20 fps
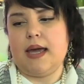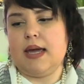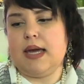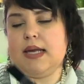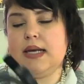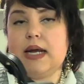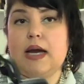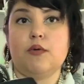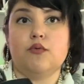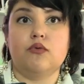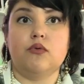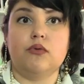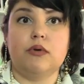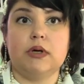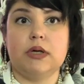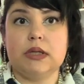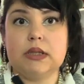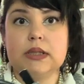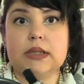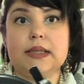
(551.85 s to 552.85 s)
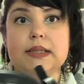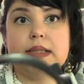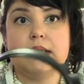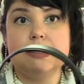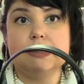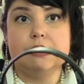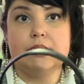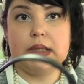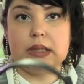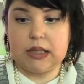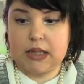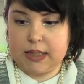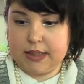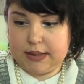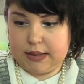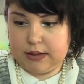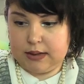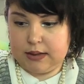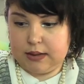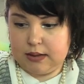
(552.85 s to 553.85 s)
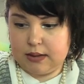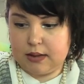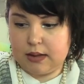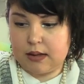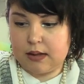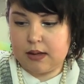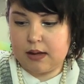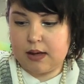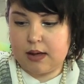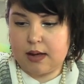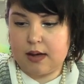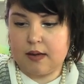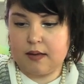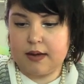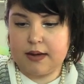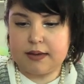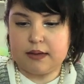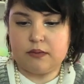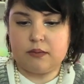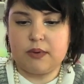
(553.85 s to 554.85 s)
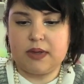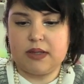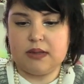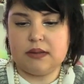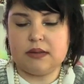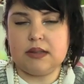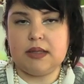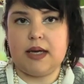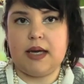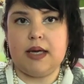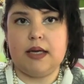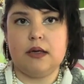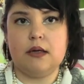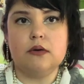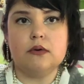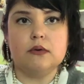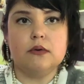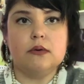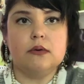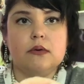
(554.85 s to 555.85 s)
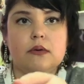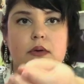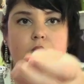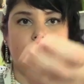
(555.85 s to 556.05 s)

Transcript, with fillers: and I really like it. I like the way that the handle